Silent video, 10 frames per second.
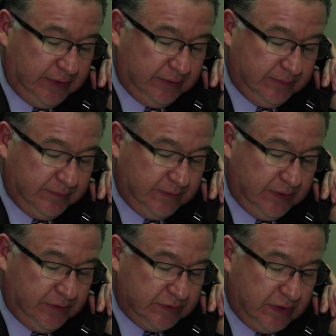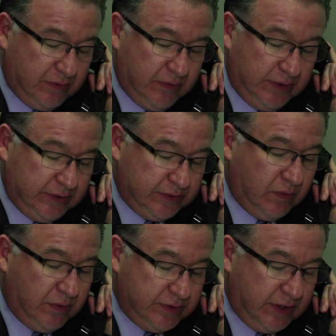when someone
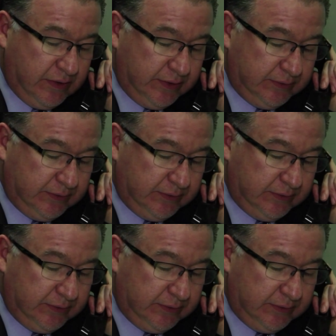receives an